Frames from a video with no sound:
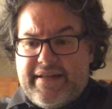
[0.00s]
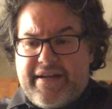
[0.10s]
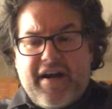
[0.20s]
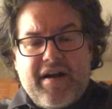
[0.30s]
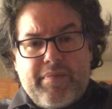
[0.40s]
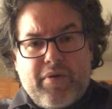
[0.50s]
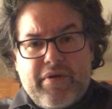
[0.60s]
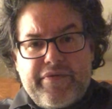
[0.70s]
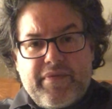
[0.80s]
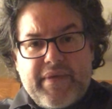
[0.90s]

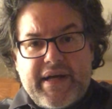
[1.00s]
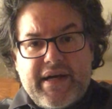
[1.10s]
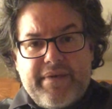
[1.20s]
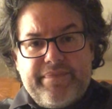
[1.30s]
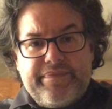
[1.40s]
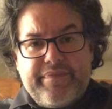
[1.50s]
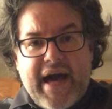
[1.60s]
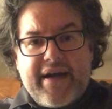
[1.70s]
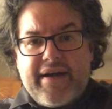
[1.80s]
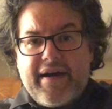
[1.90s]
cardboard from like a
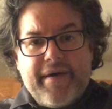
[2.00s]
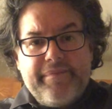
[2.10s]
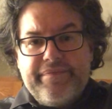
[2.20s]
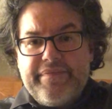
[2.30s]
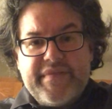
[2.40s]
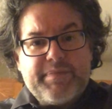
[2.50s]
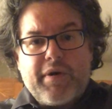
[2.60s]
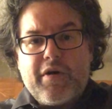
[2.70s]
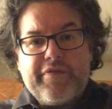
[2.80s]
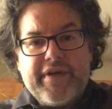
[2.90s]
pack of gum, it's
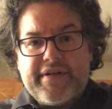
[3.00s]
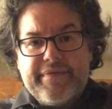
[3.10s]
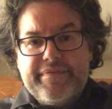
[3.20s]
perfect.